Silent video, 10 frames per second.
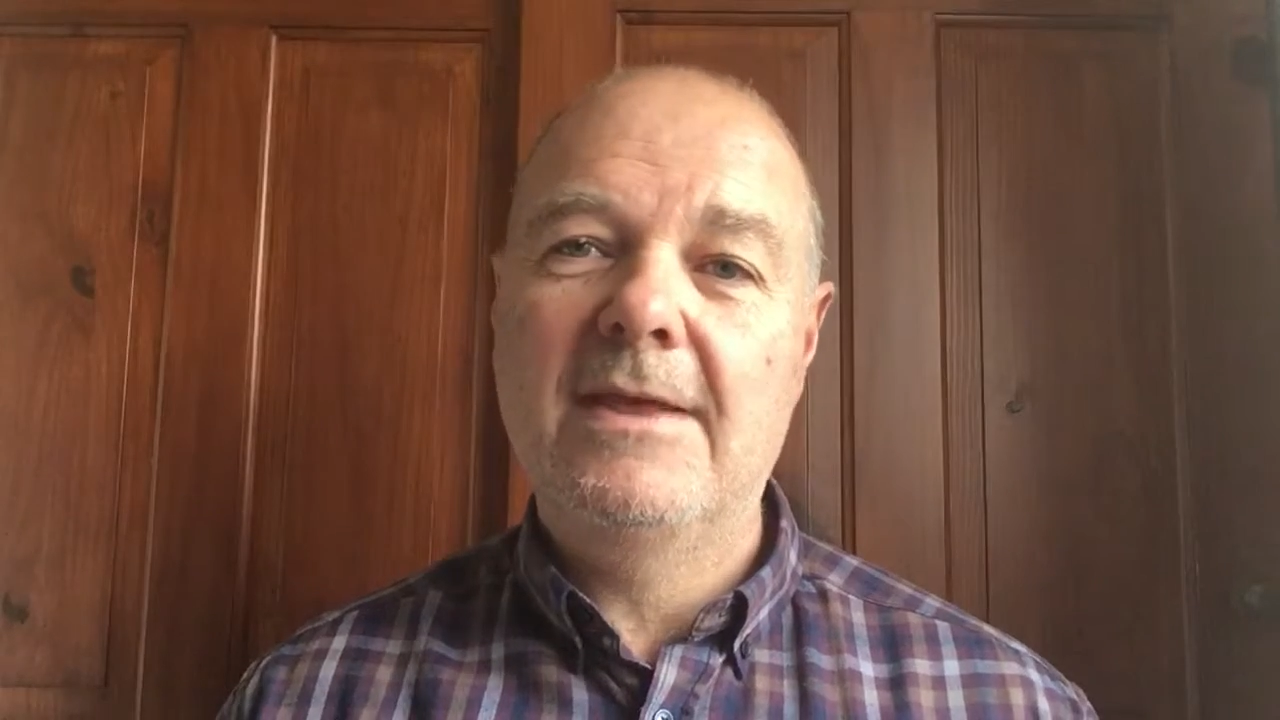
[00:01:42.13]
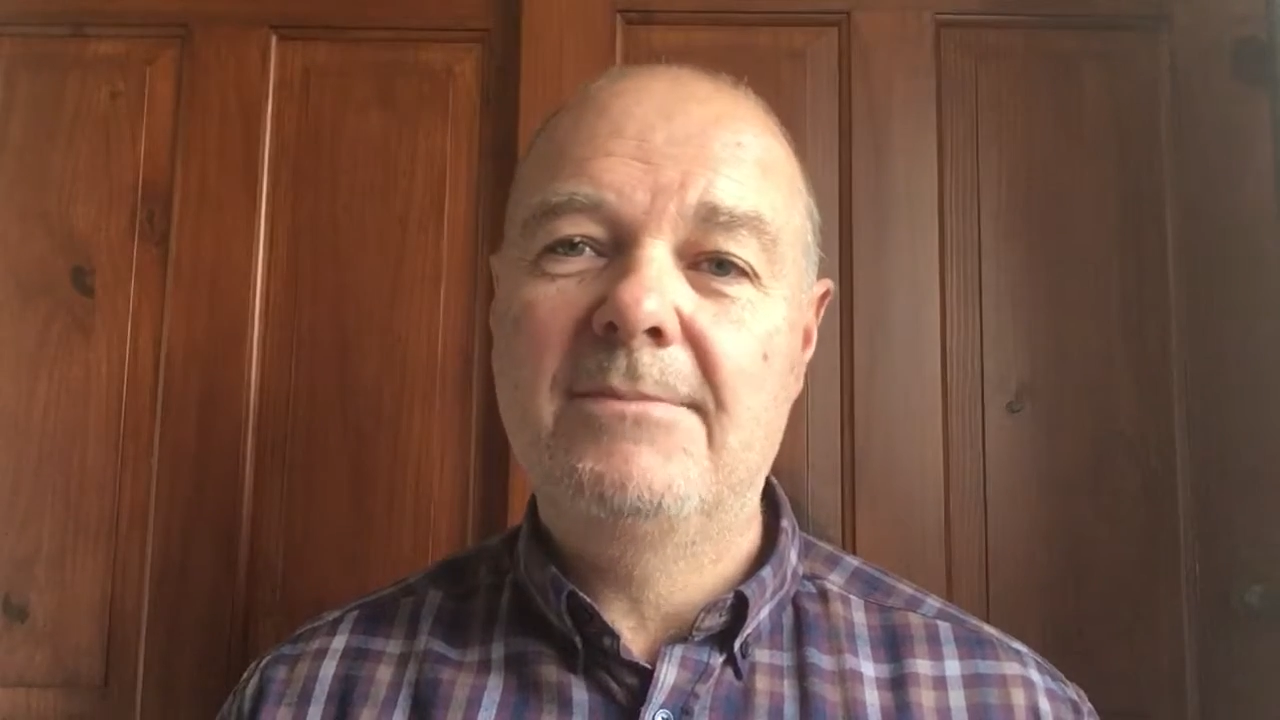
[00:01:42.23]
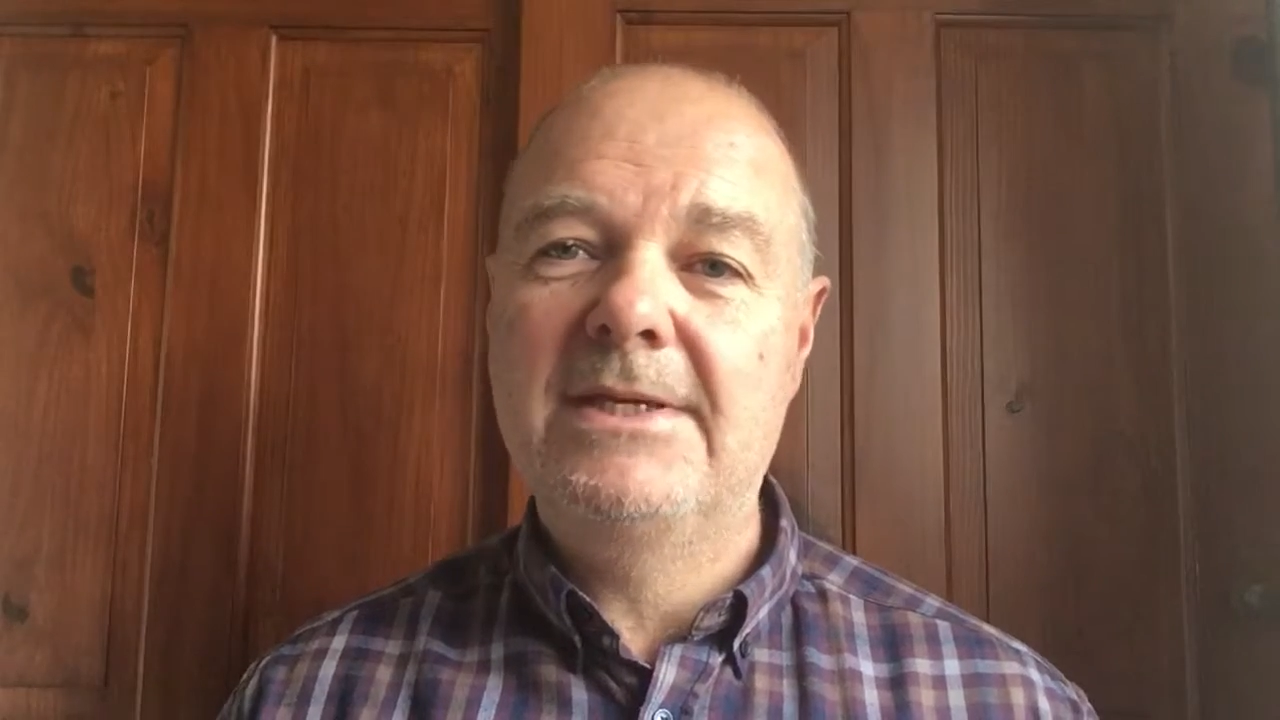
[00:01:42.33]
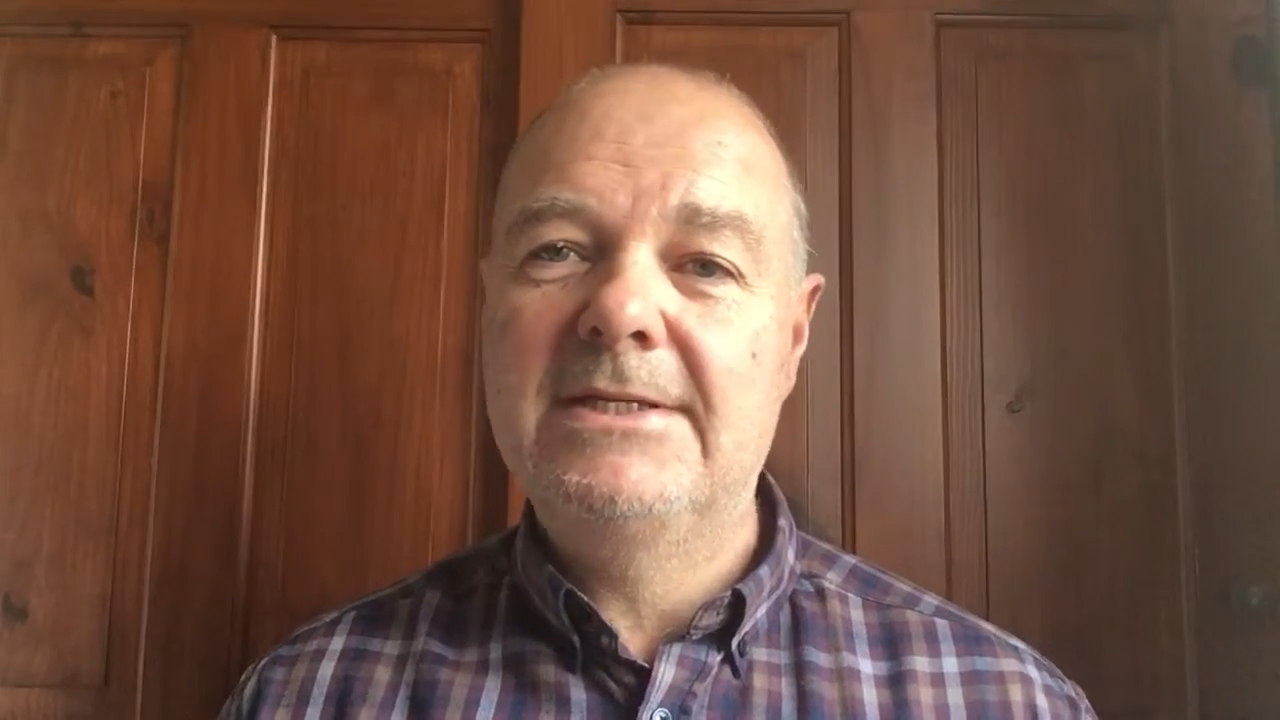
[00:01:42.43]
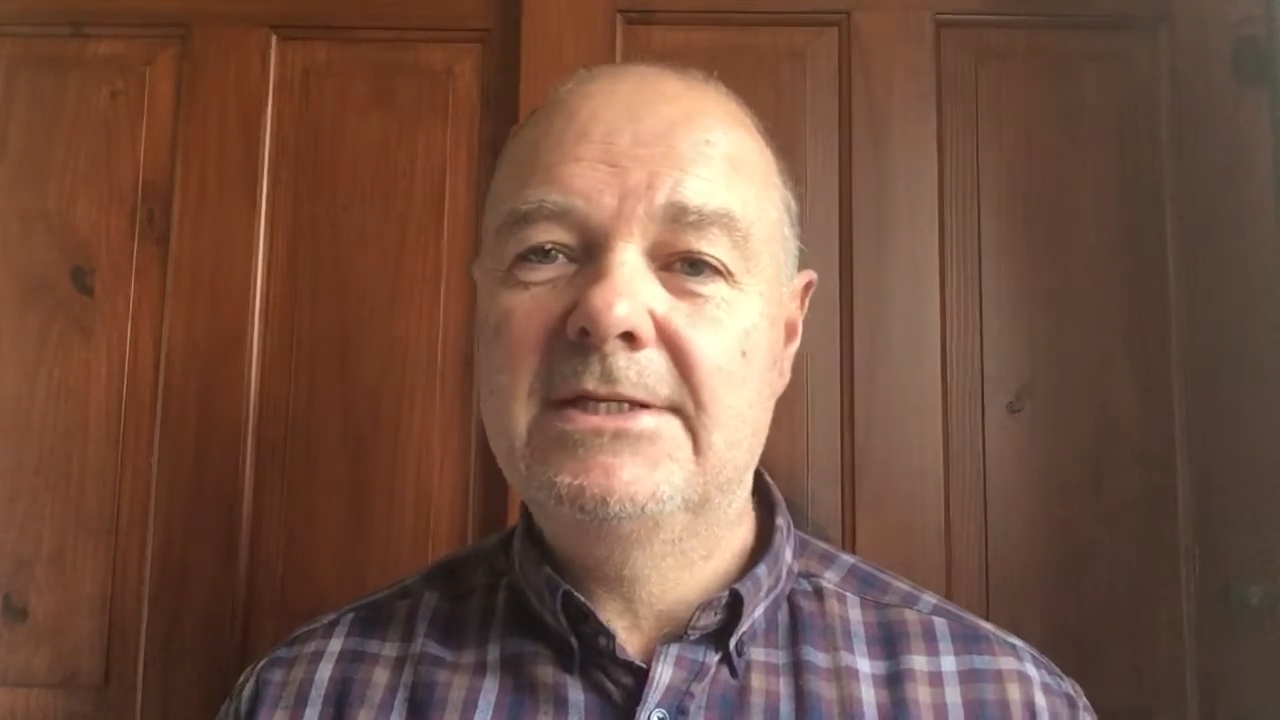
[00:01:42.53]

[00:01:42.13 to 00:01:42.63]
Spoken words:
they be